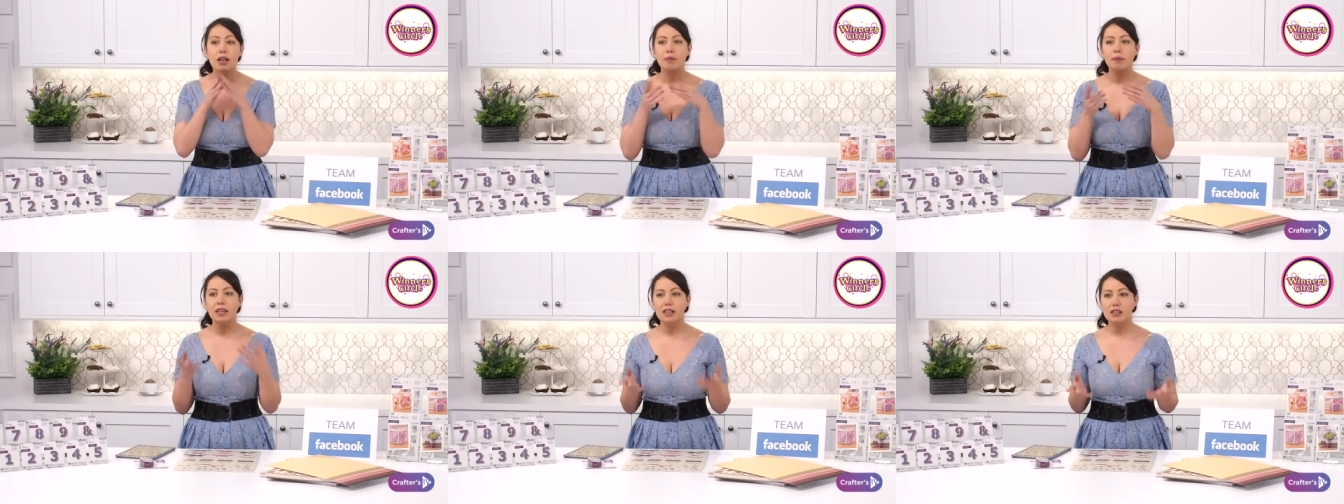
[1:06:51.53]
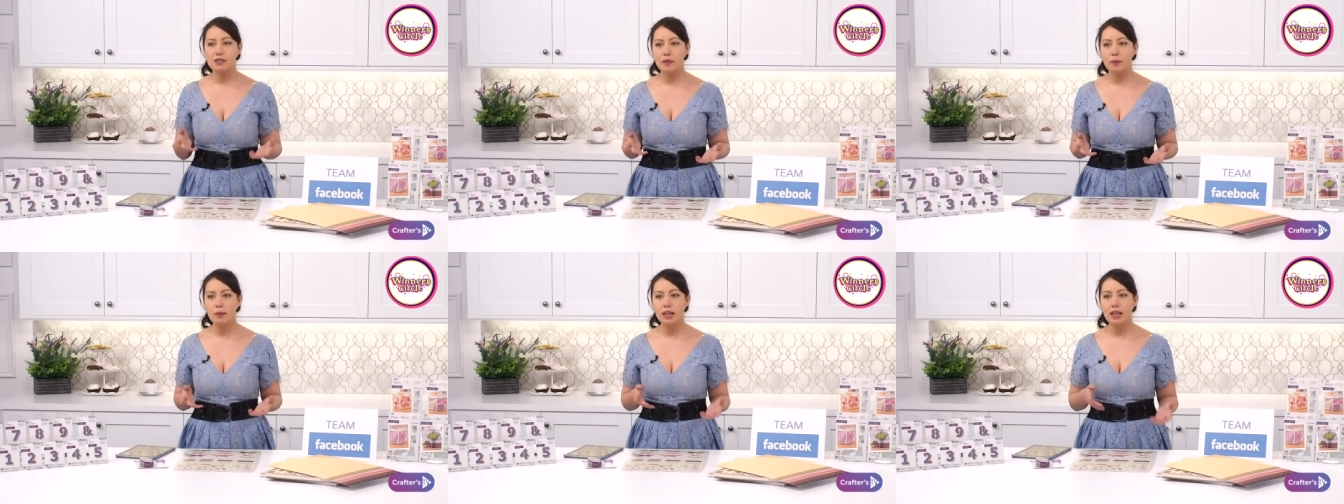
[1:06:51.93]
Because
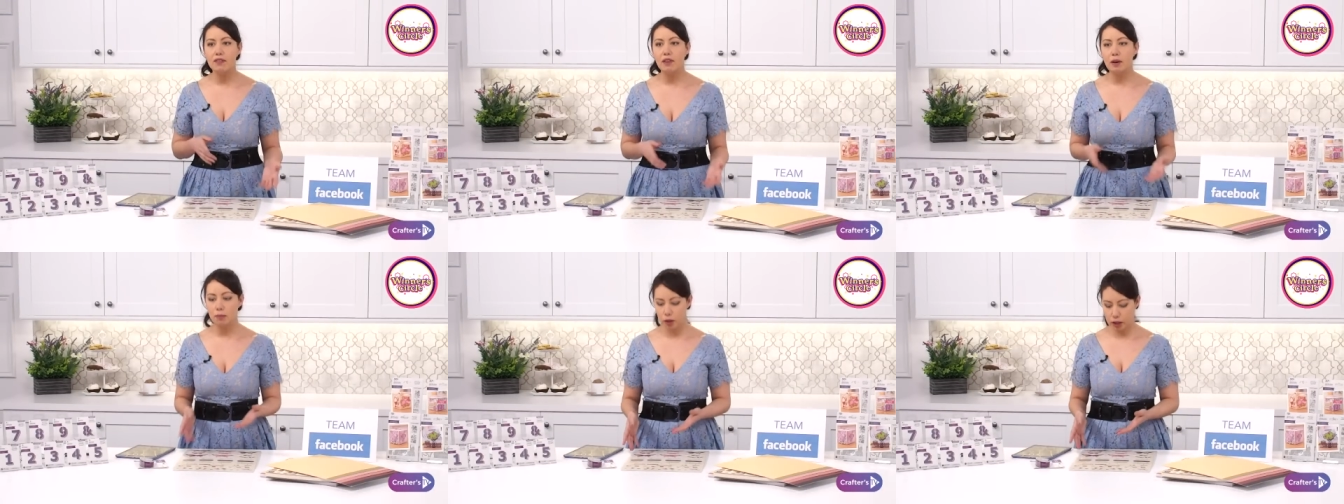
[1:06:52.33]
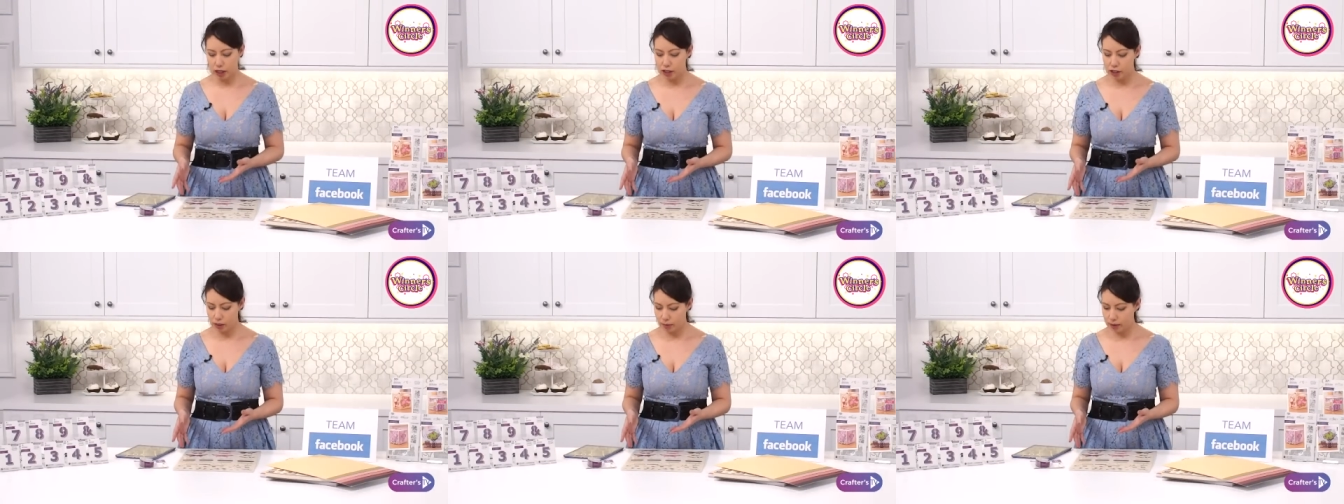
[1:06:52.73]
for me, if I'm looking
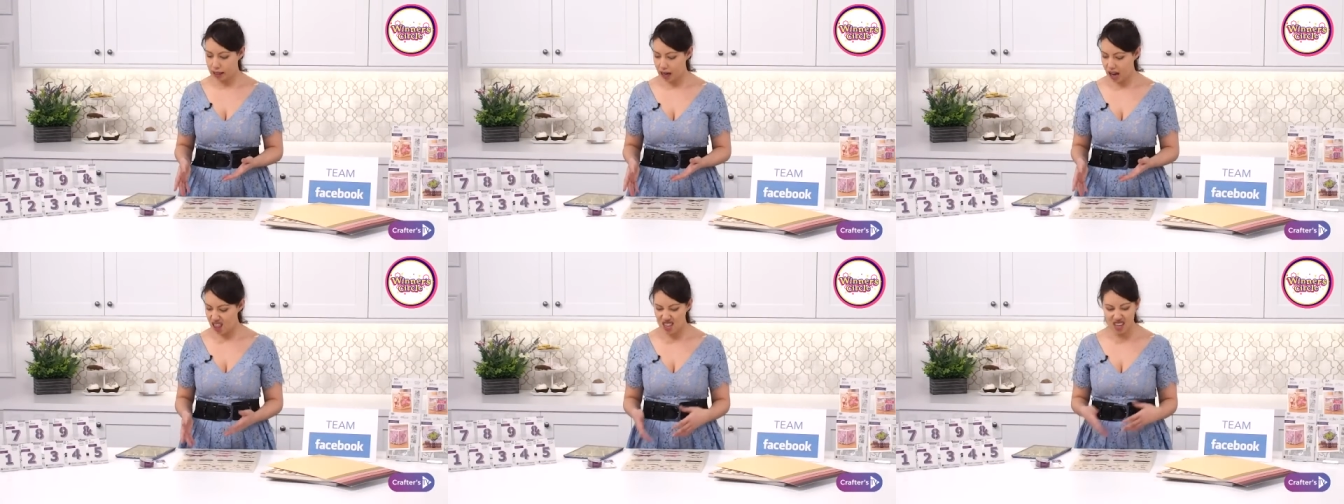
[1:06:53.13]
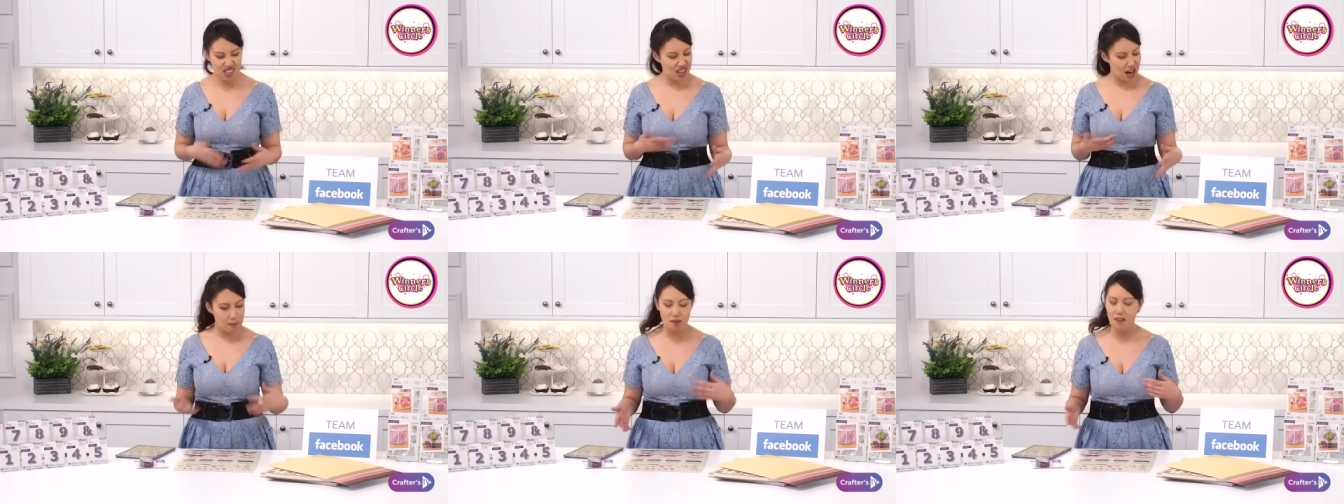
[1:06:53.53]
at something like
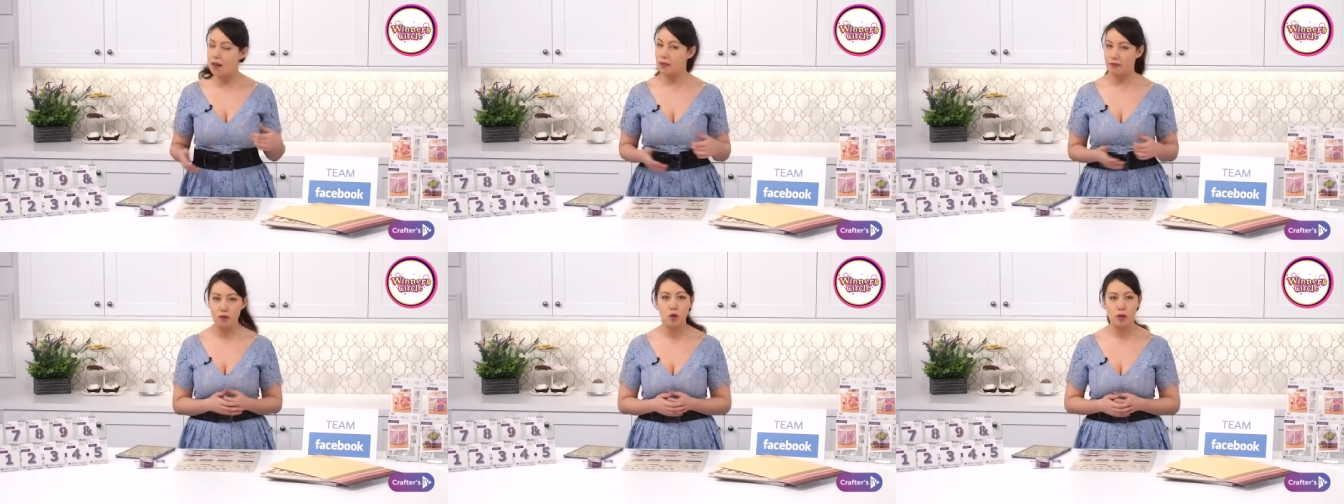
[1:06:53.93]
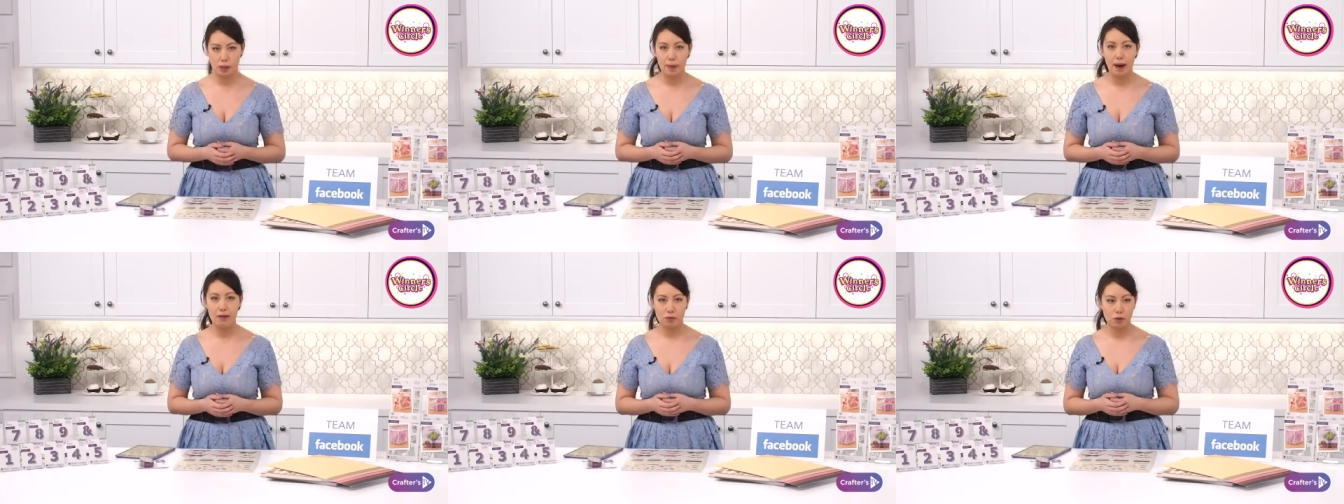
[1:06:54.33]
this, I'm around the
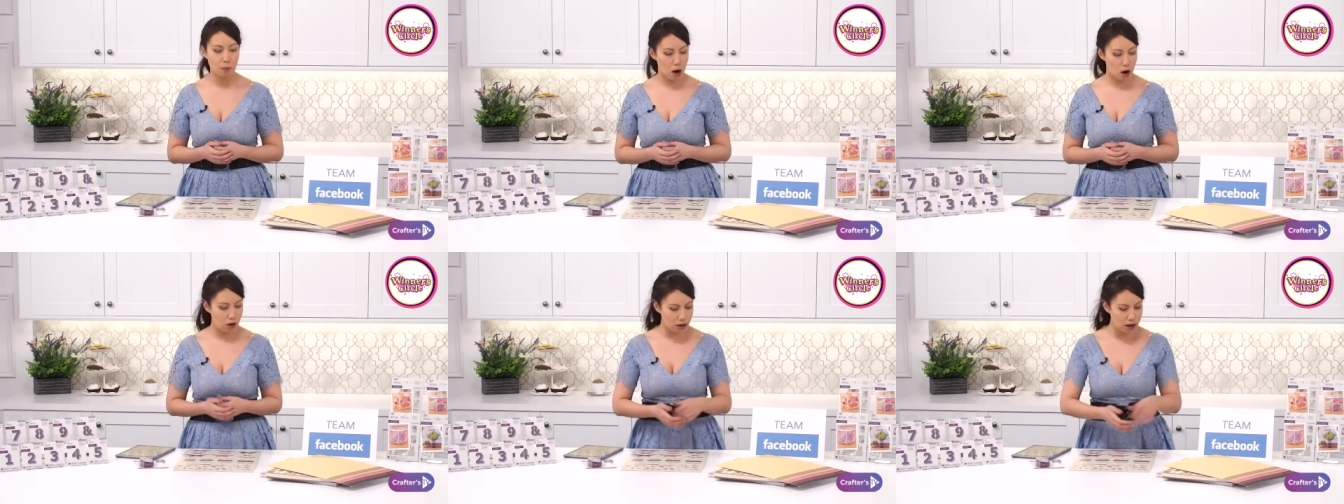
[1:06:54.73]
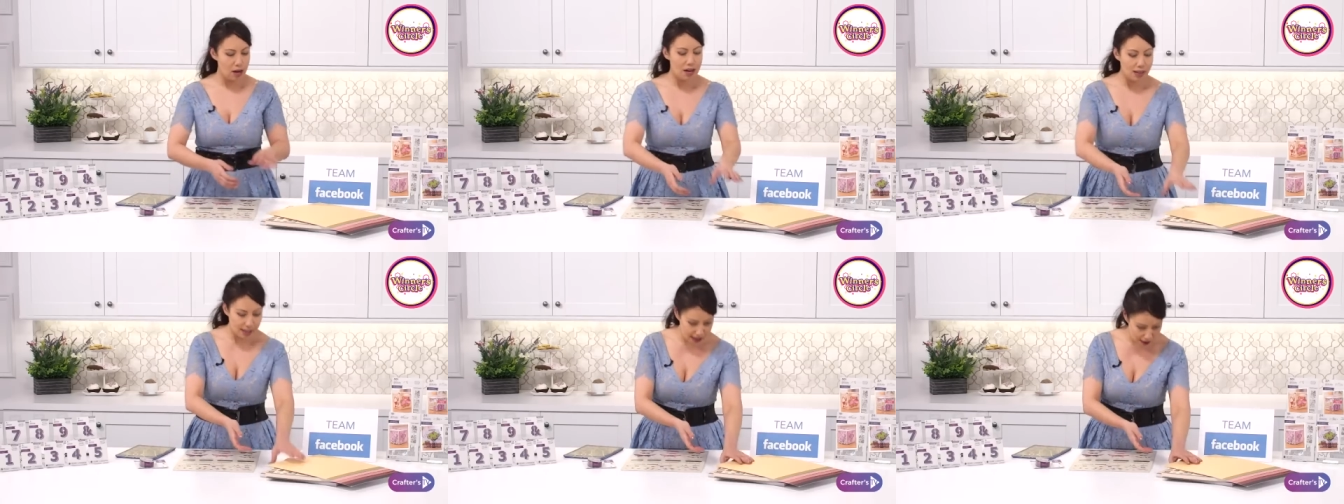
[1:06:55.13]
£40 mark.
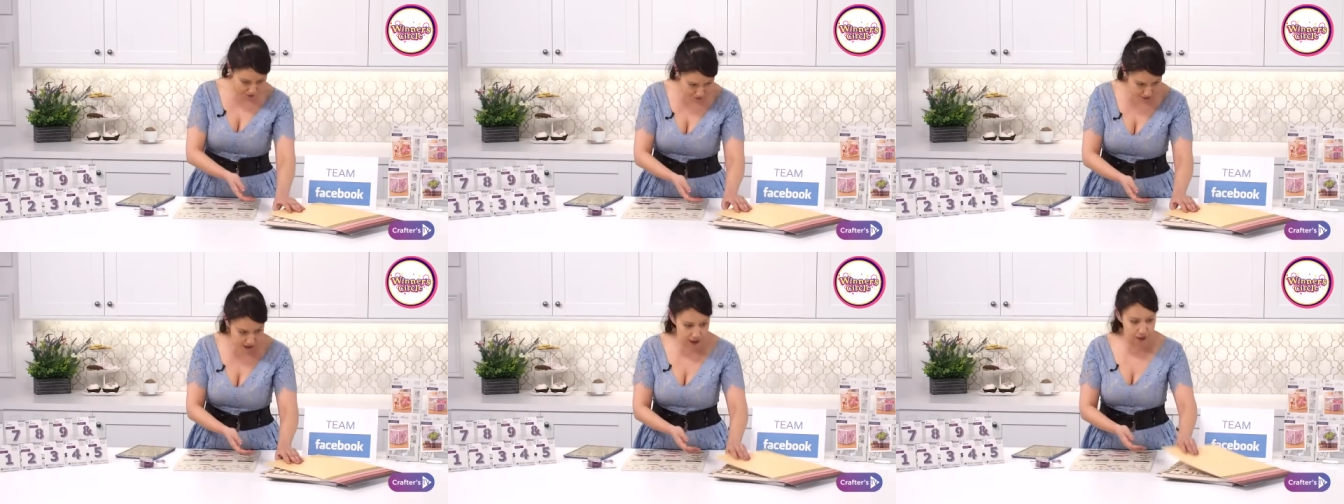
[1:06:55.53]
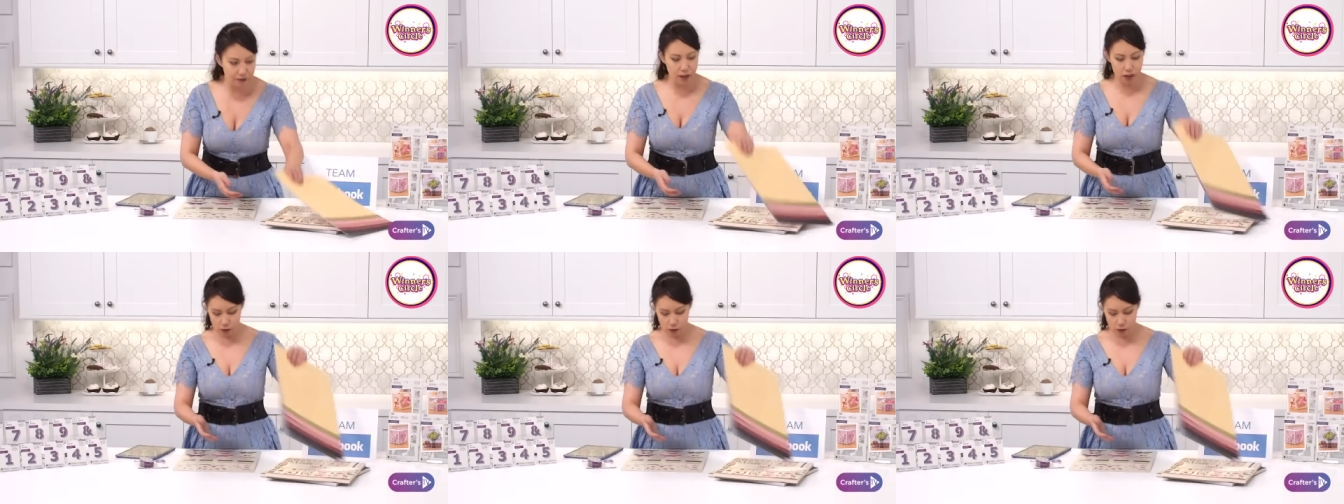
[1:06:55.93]
Definitely for the